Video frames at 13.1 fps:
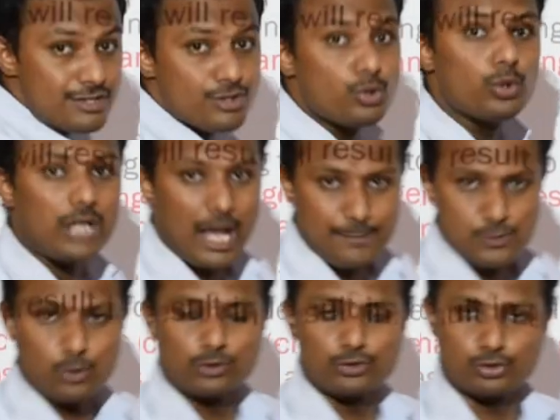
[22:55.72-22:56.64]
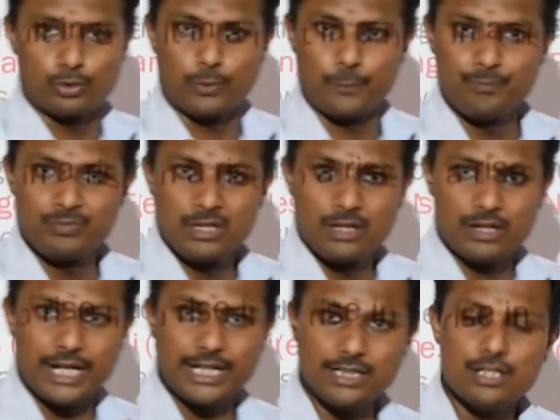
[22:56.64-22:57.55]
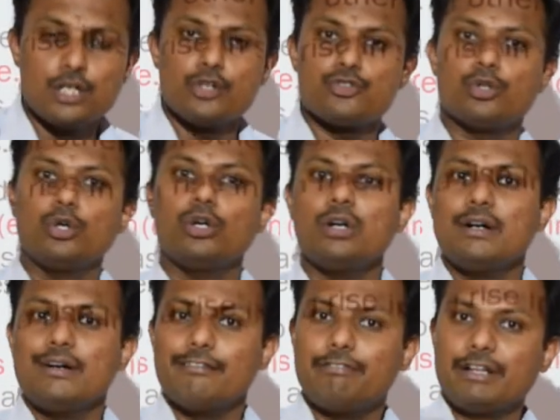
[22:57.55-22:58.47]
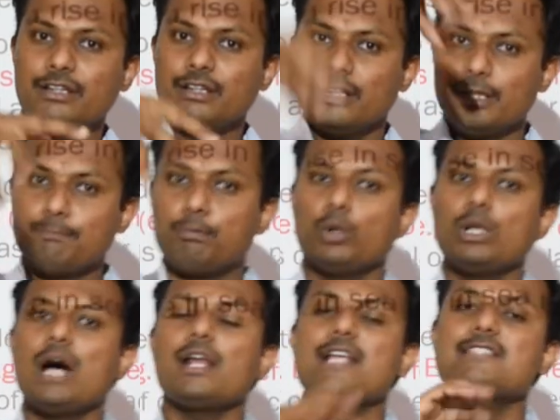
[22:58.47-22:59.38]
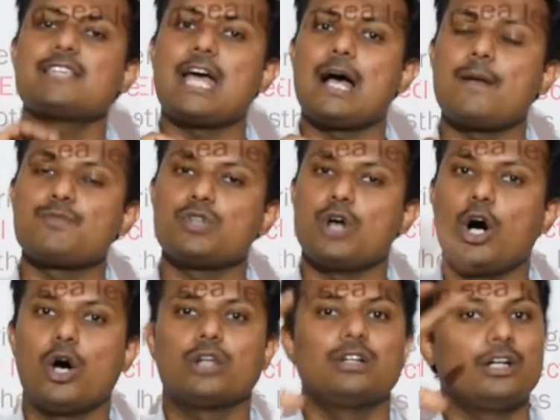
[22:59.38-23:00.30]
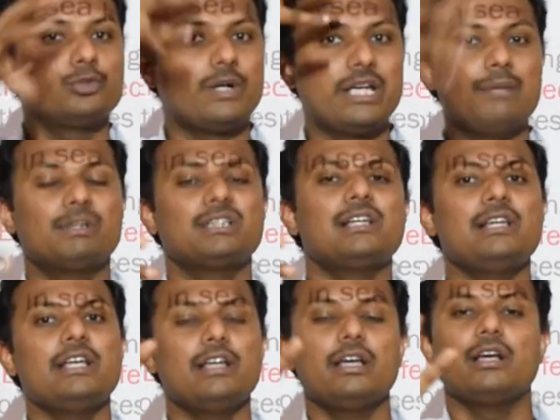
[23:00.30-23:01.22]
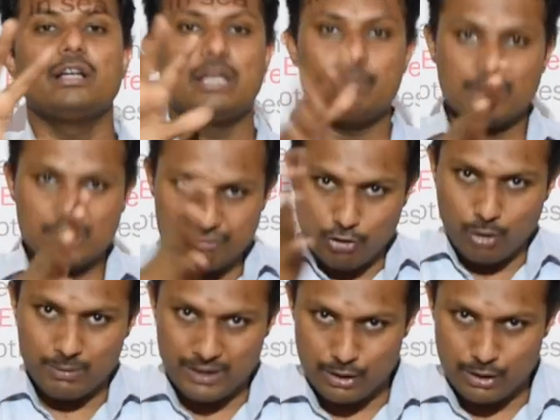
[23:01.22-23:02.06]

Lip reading: snow caps also, right? So when the polar ice caps or athwa himada formally